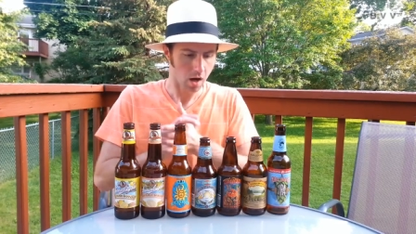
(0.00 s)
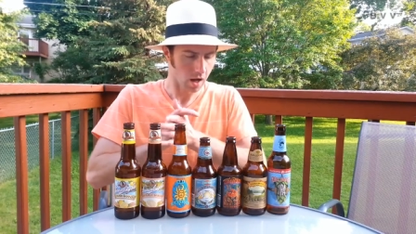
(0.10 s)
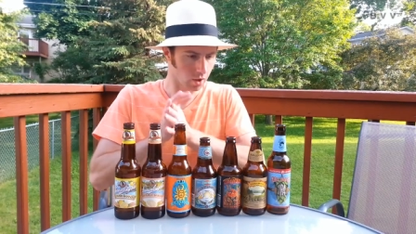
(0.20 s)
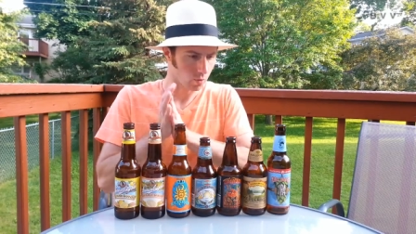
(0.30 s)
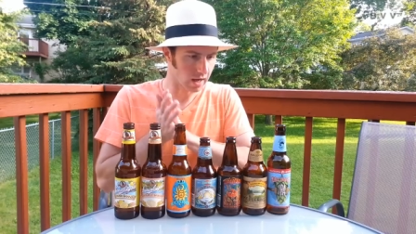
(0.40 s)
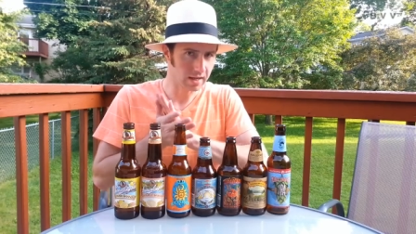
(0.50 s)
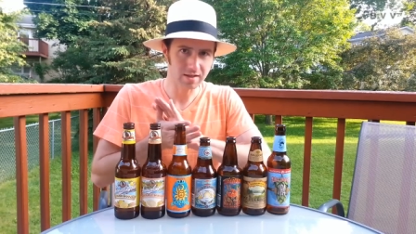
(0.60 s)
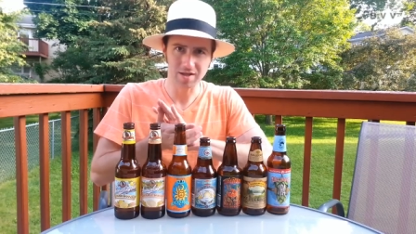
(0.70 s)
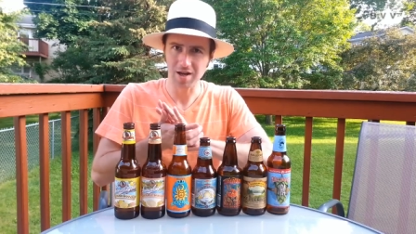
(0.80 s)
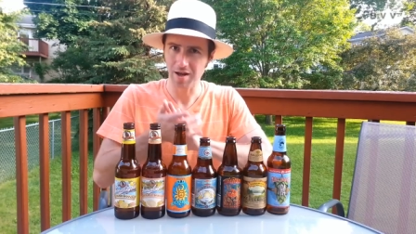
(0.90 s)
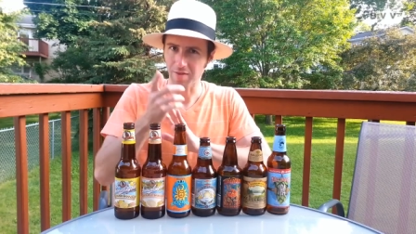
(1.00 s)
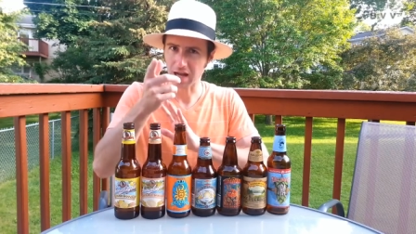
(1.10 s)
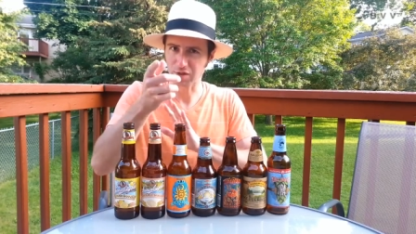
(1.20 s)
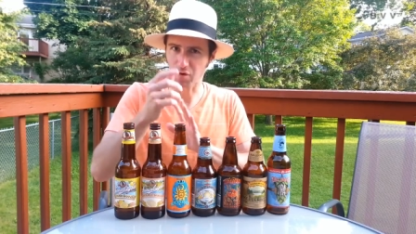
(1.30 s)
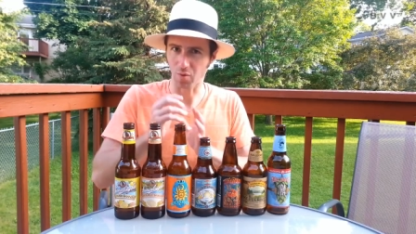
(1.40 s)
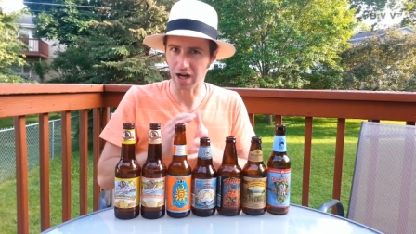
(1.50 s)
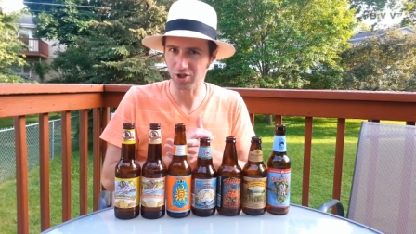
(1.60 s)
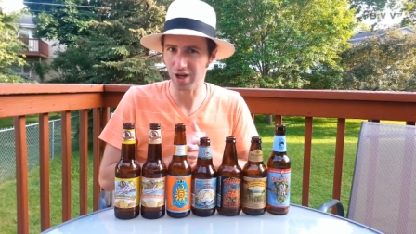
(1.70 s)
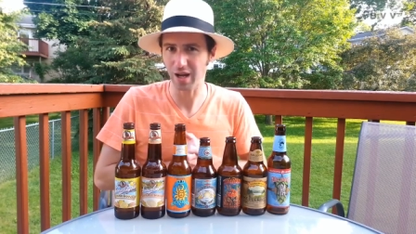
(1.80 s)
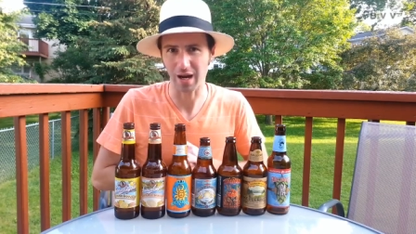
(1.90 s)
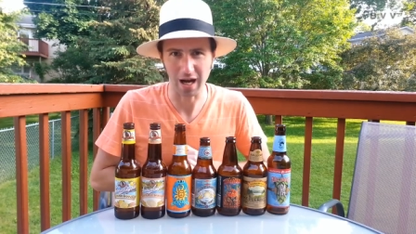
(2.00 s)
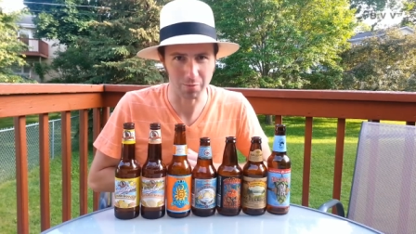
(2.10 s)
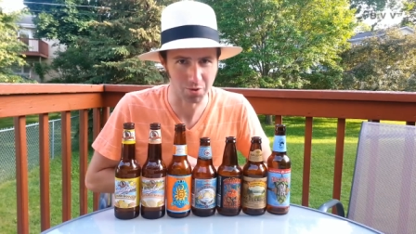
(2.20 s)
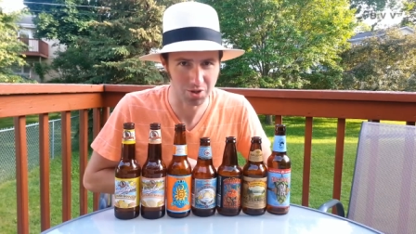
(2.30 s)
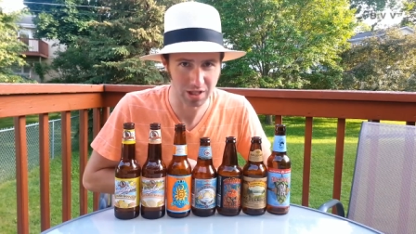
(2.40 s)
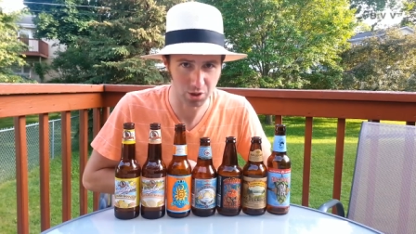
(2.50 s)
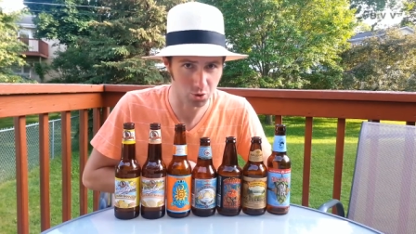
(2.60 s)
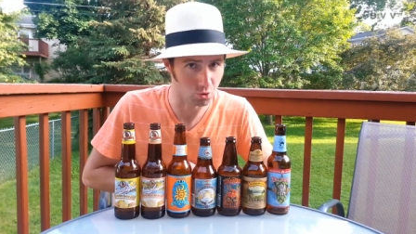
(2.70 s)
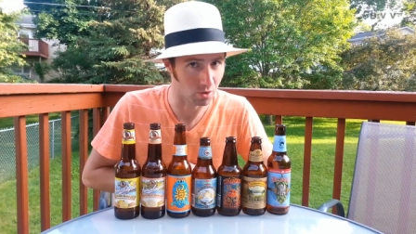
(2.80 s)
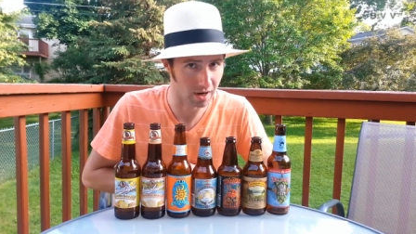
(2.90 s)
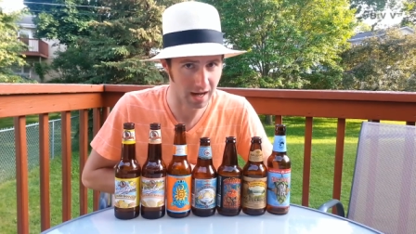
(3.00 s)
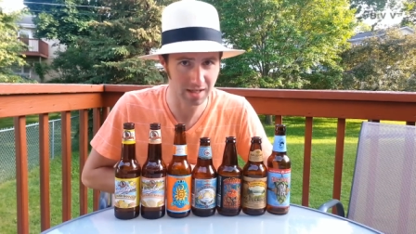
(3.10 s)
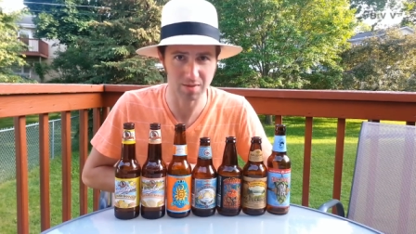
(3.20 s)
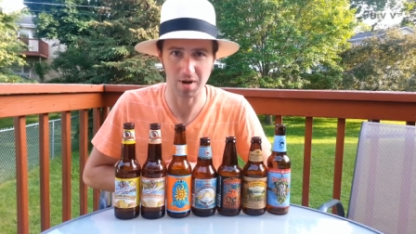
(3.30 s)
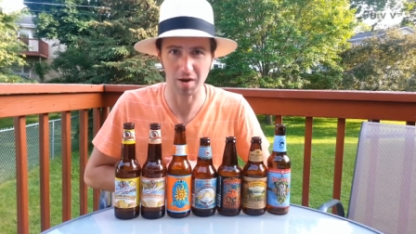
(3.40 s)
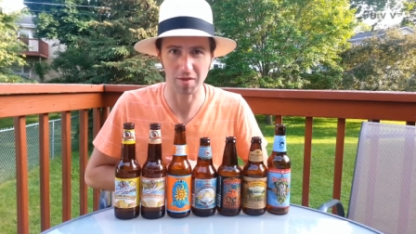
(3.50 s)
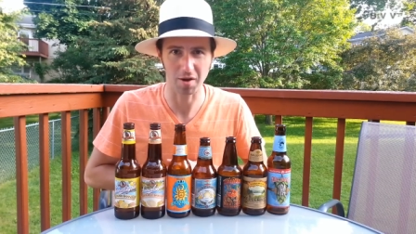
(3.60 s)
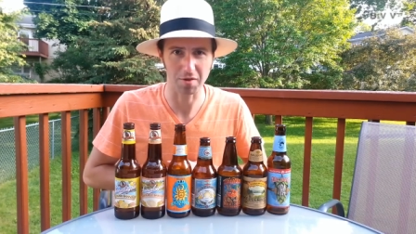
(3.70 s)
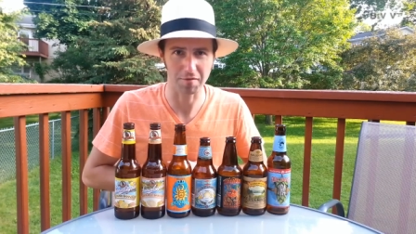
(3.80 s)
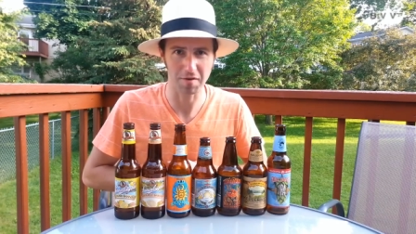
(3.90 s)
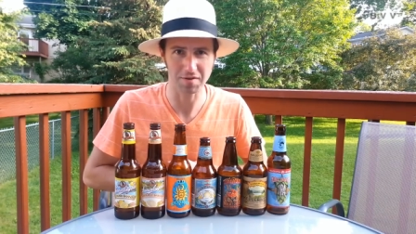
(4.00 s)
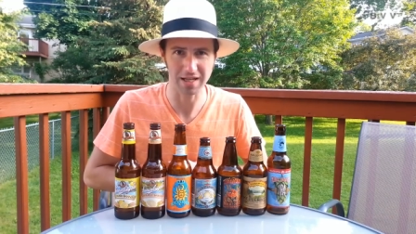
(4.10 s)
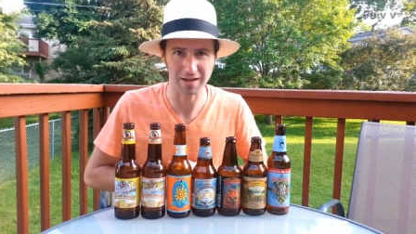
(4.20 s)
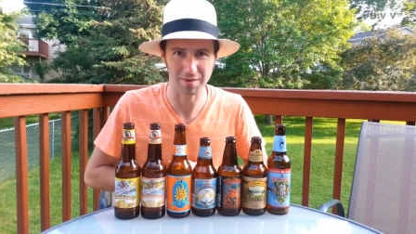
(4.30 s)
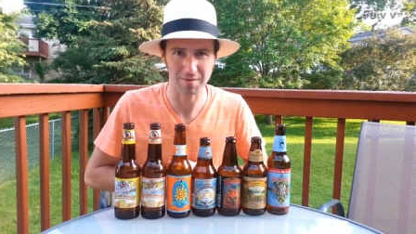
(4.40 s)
Otherwise, thanks for watching, and I will see you next month on the 15th.